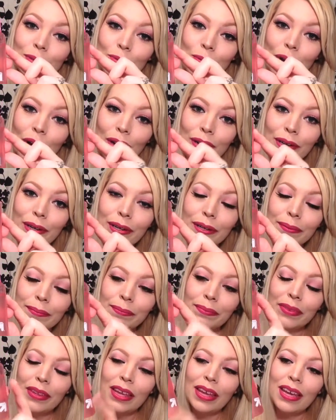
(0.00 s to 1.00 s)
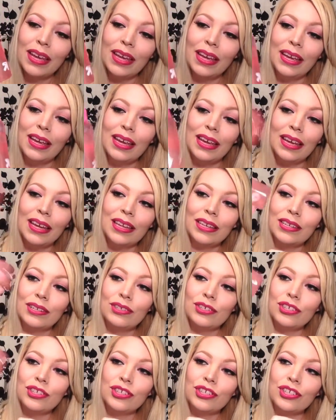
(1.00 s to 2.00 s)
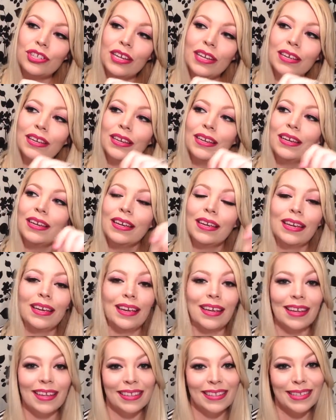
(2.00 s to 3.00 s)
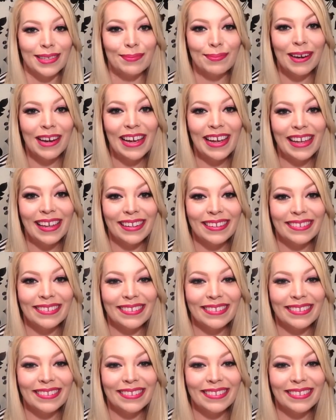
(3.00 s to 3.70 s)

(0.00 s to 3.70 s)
water, and you just shake it and spray it.